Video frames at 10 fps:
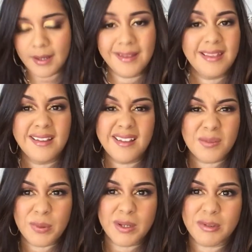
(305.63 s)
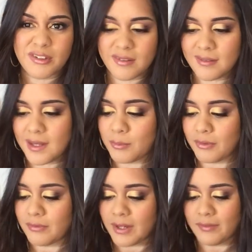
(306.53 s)
And I think that's pretty much a
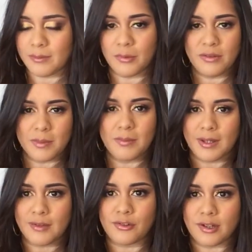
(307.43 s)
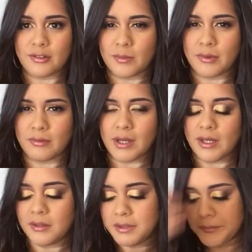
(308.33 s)
staple for everyone. Most people have dry shampoo,
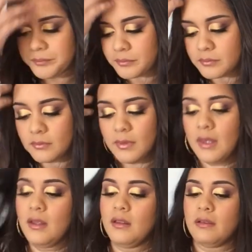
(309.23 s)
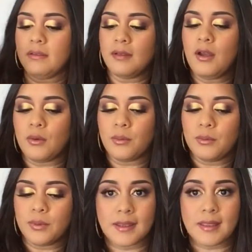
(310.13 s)
right? So
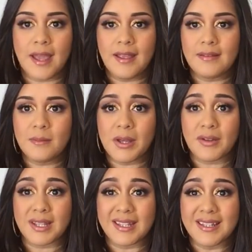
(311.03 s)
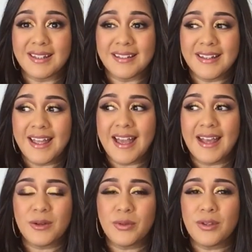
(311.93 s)
that is about it.
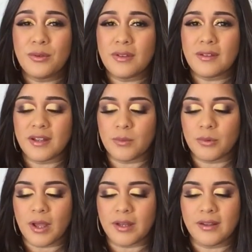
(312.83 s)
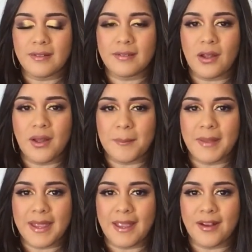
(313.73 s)
I don't use a ton of products on
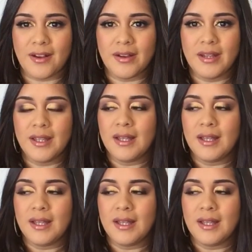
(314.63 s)
my hair.